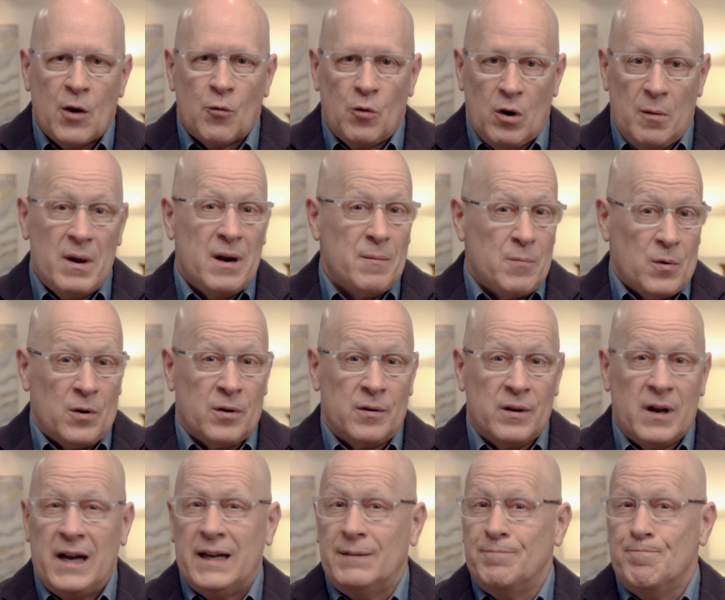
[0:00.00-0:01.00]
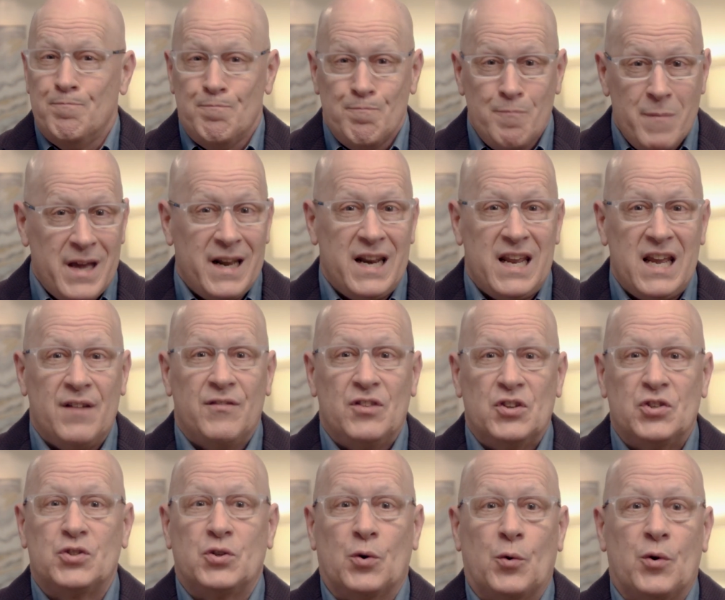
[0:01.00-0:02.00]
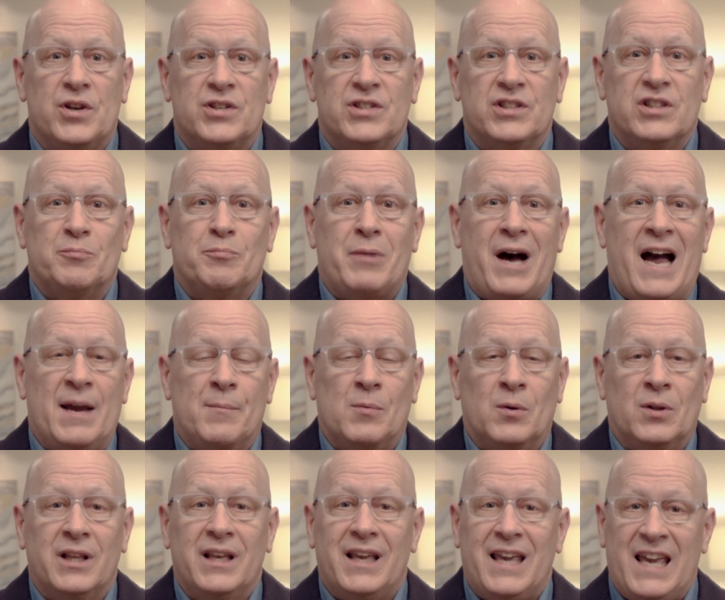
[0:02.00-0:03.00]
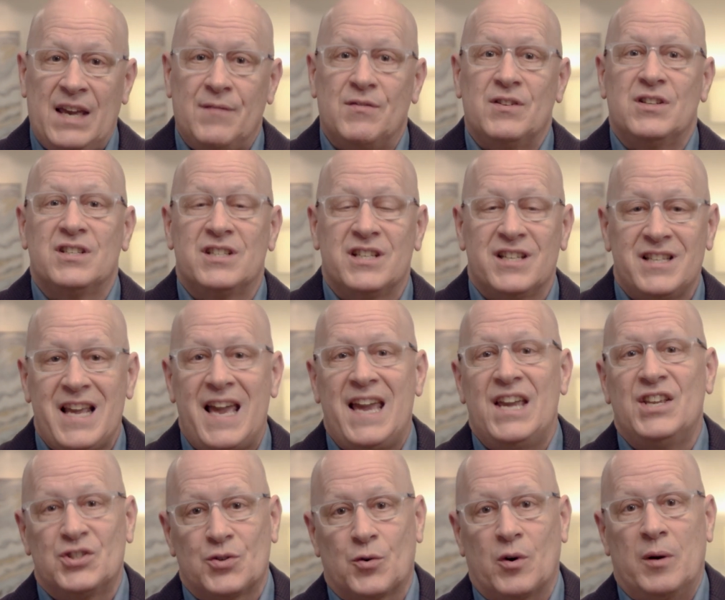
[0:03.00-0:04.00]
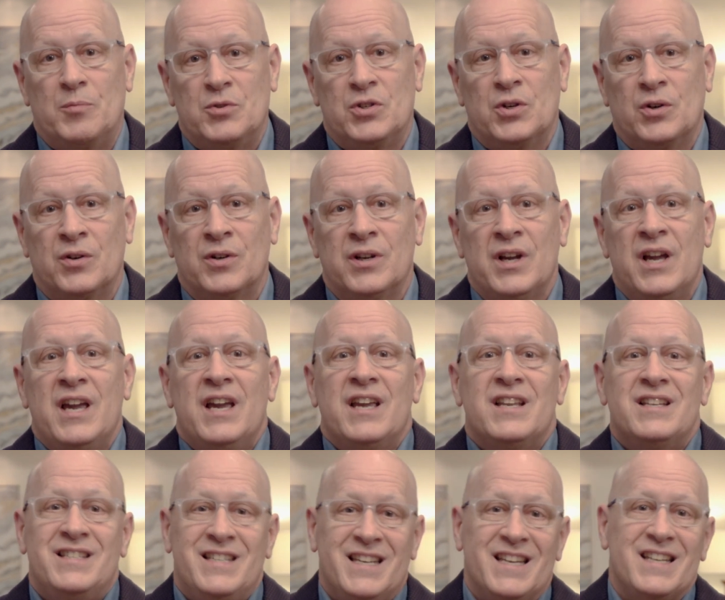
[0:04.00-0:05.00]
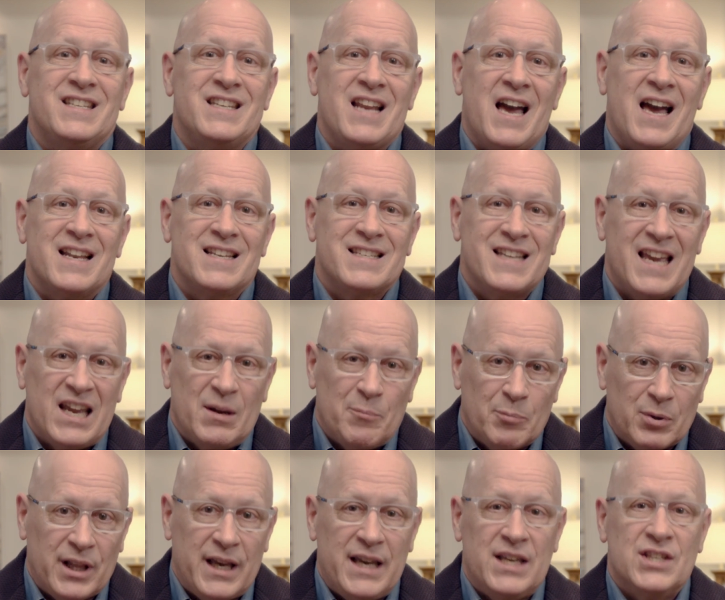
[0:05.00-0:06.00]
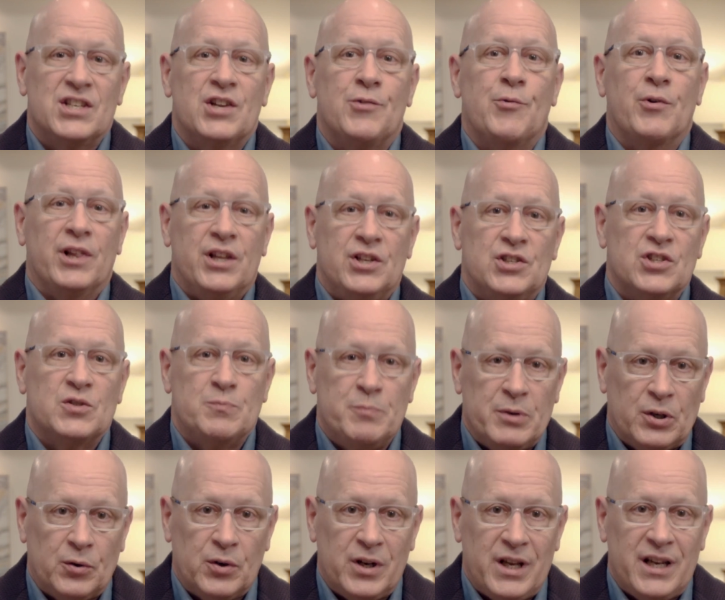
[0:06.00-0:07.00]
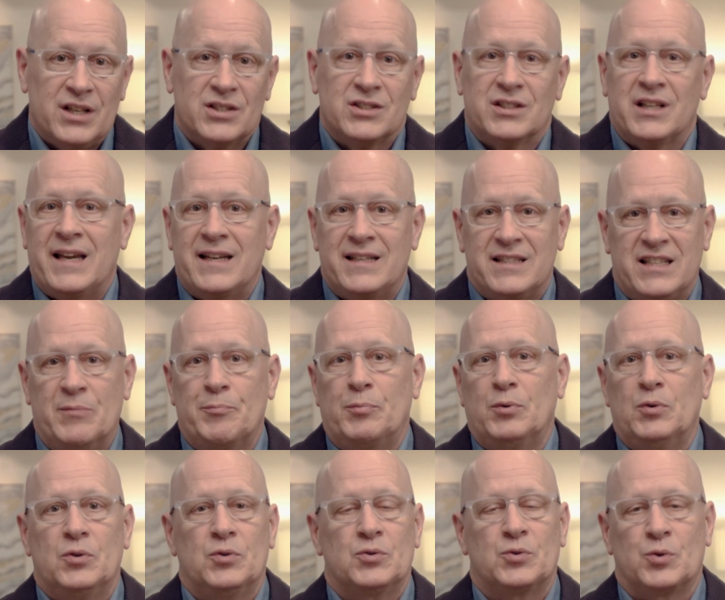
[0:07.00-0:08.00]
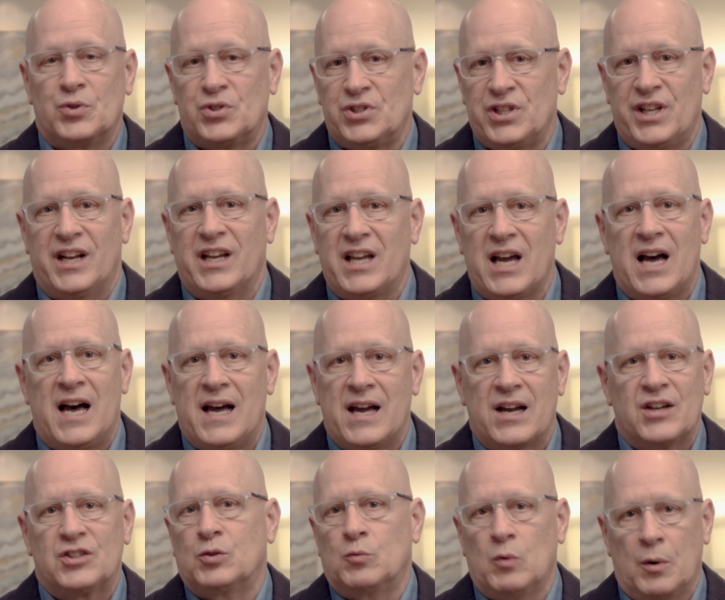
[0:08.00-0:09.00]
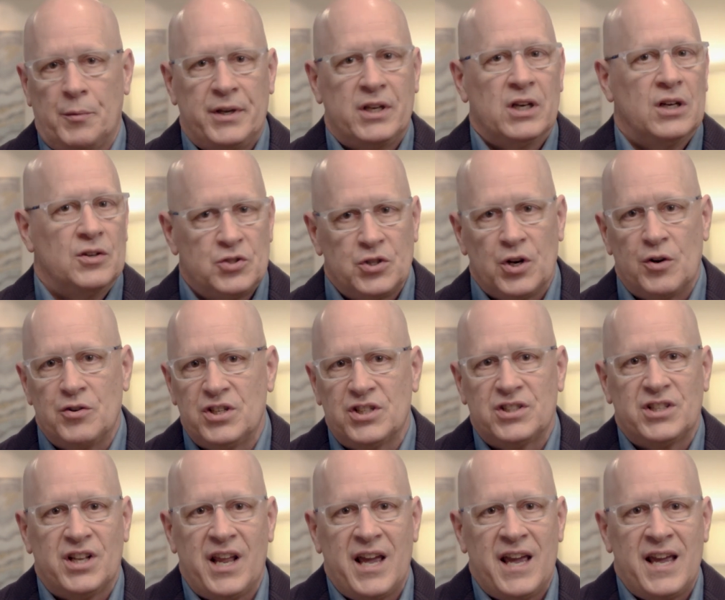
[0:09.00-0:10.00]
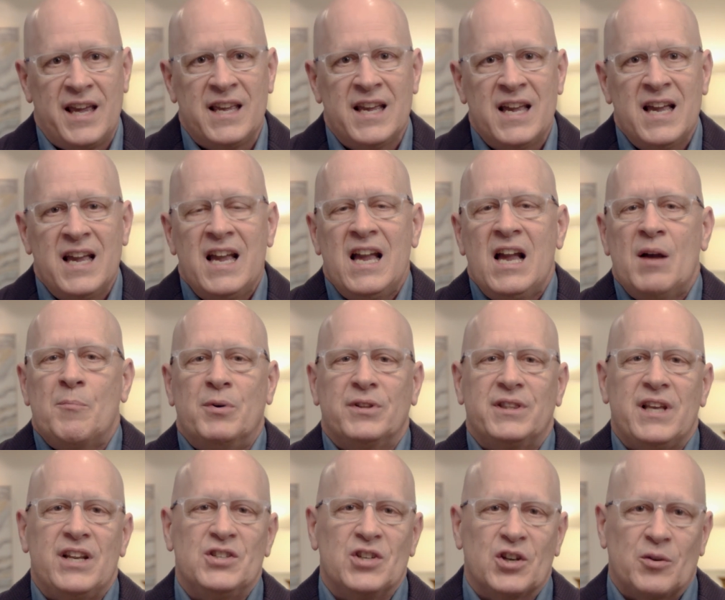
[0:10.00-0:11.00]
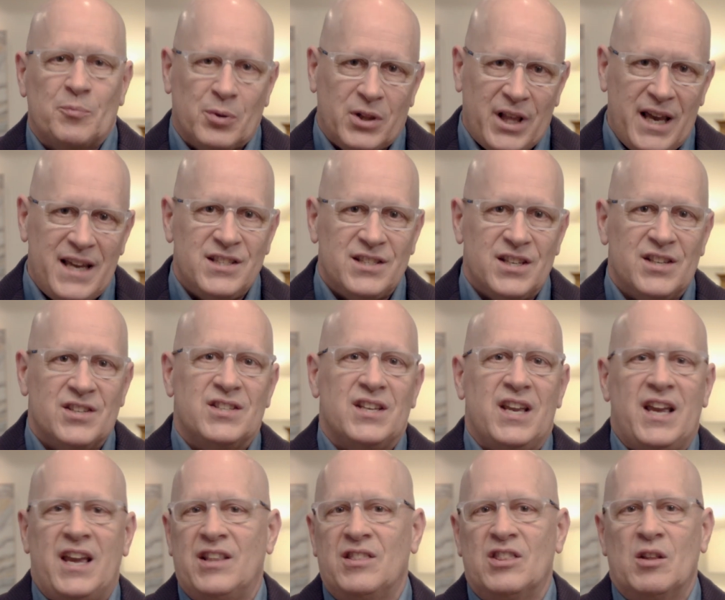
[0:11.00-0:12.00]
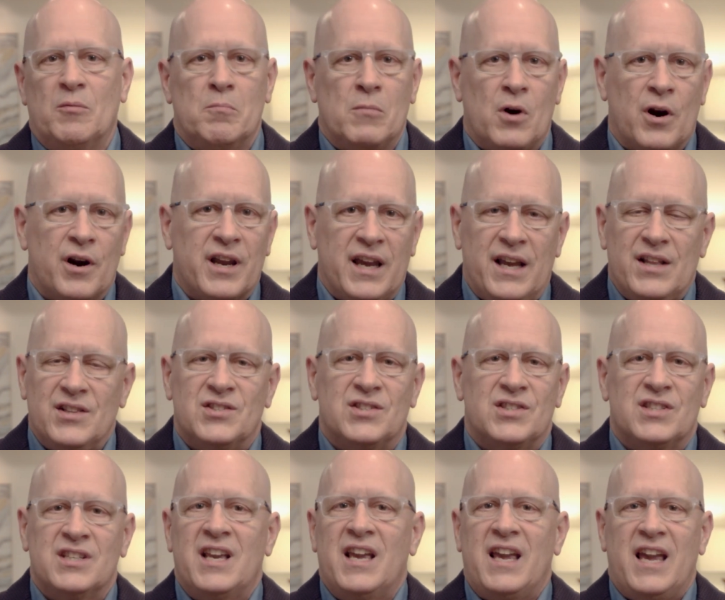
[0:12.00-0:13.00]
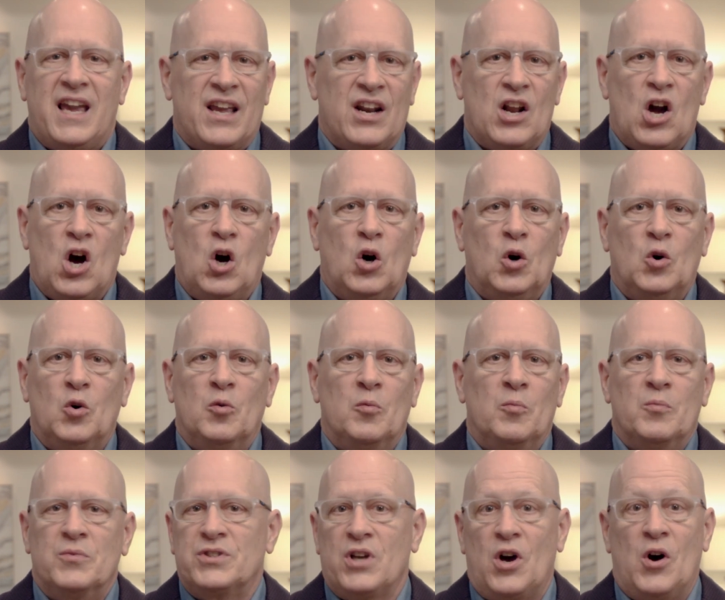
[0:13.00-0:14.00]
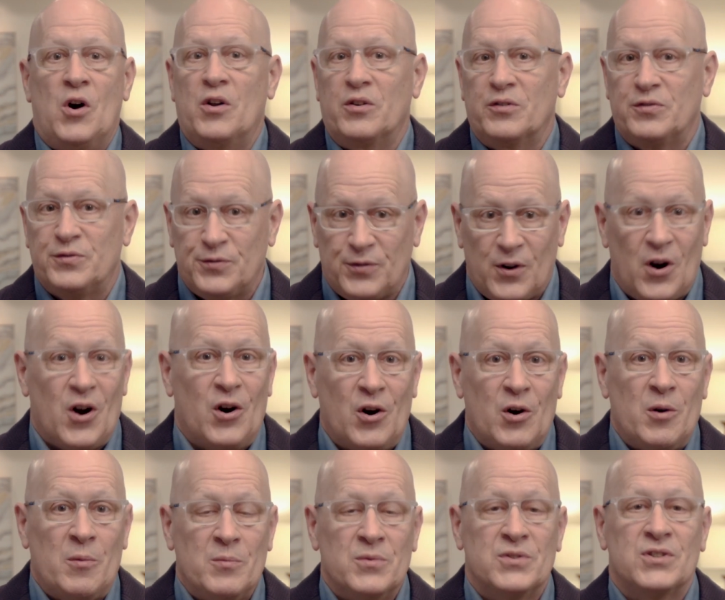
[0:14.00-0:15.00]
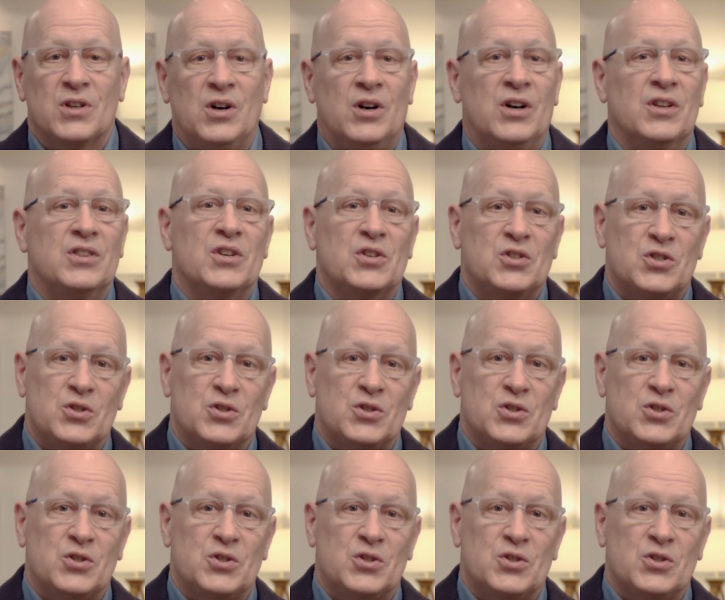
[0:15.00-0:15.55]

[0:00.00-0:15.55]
Remember, many of the stories in the Bible, even today's scripture, did not take place in religious buildings like temples or synagogues or what we call churches today, but they took places in the markets, in homes, on farms, on the